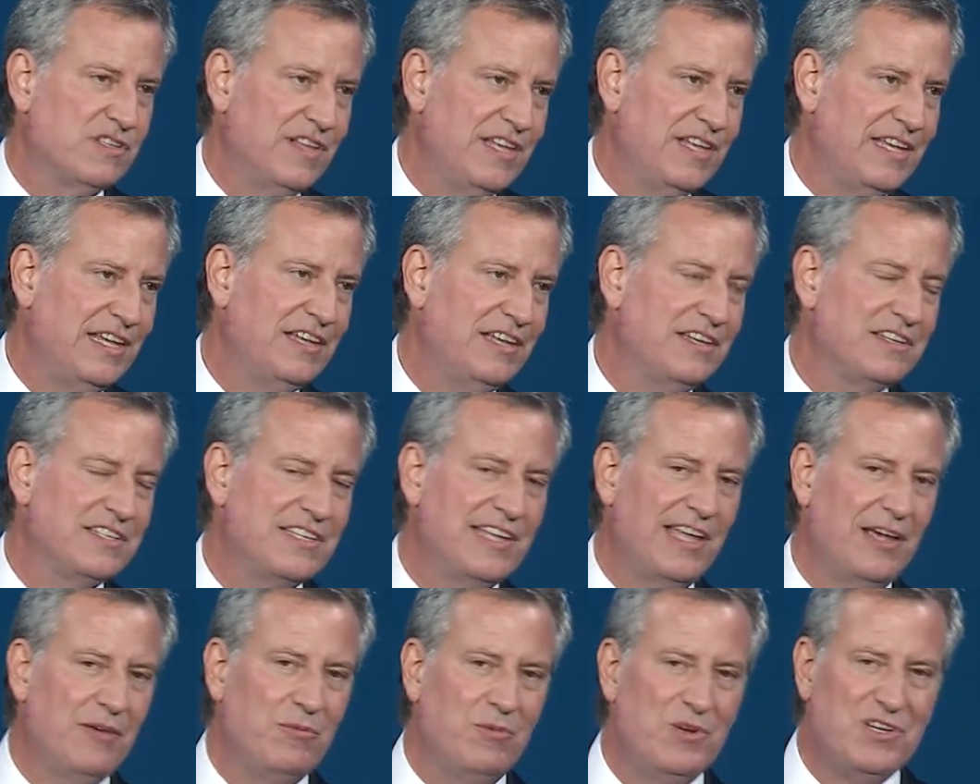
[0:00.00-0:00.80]
things
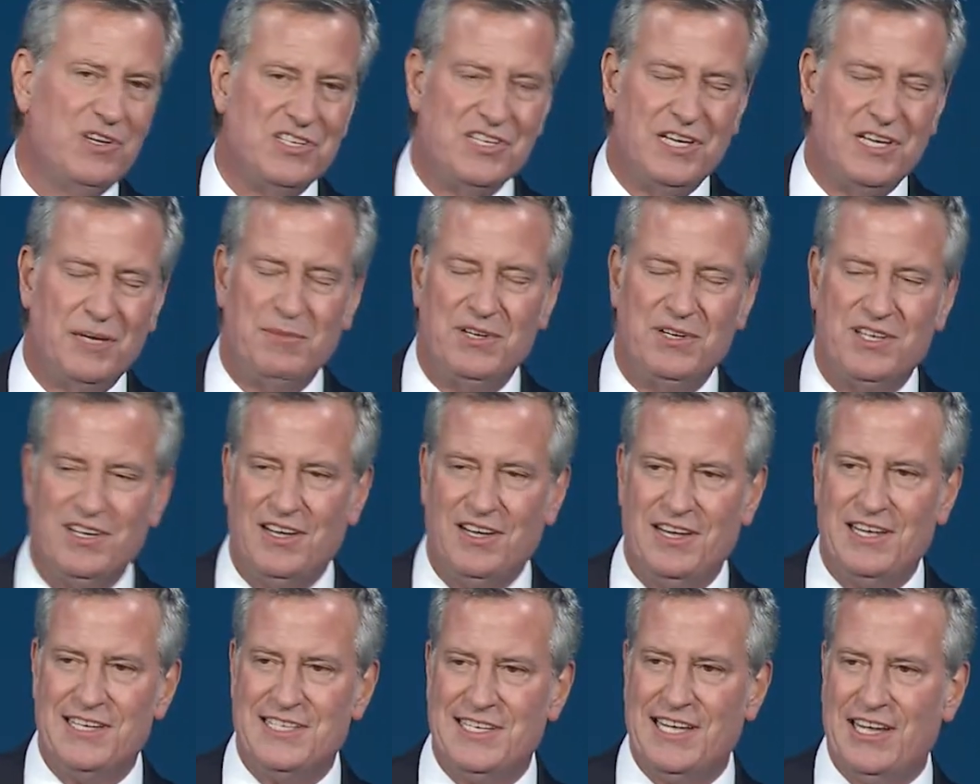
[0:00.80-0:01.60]
that we
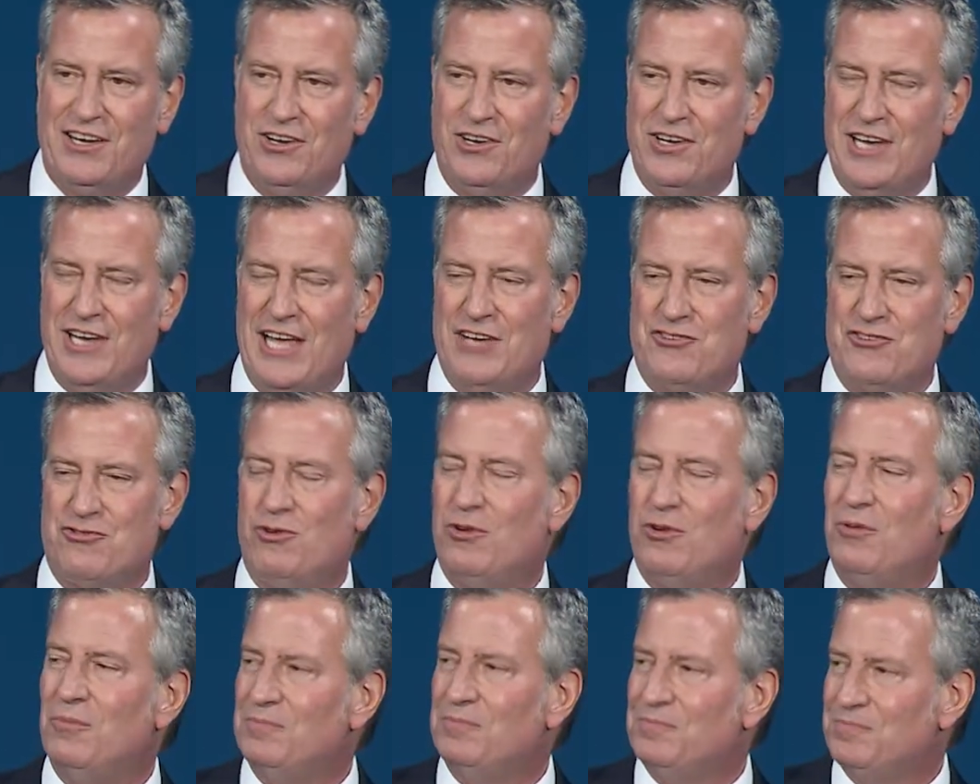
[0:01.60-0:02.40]
stigmatize that are
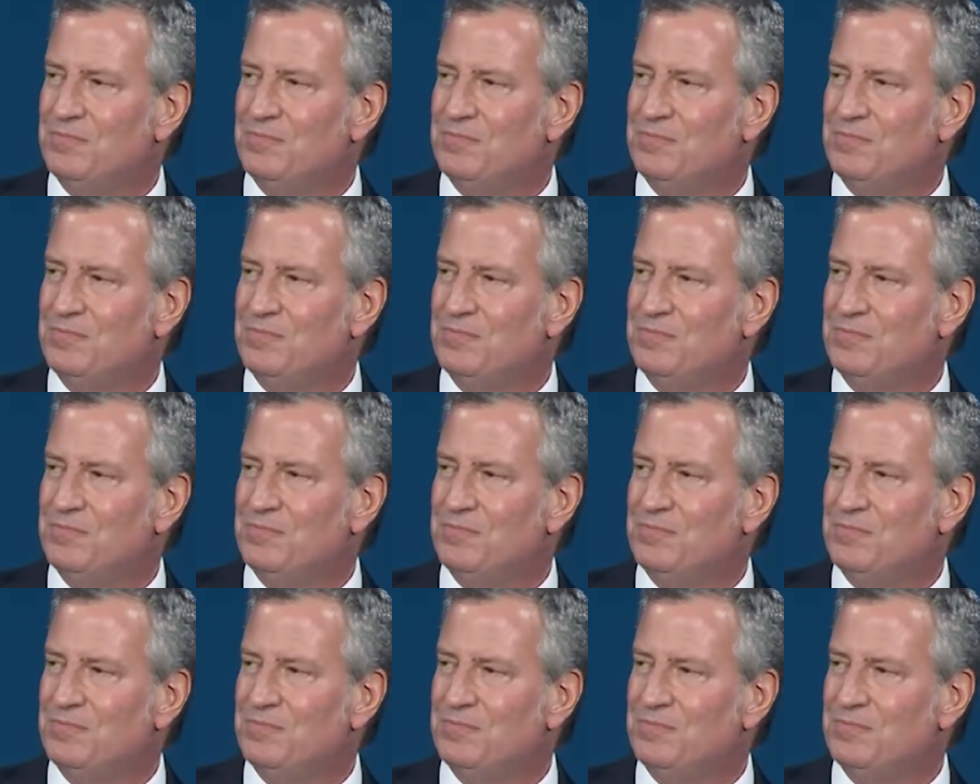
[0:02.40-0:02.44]
natural.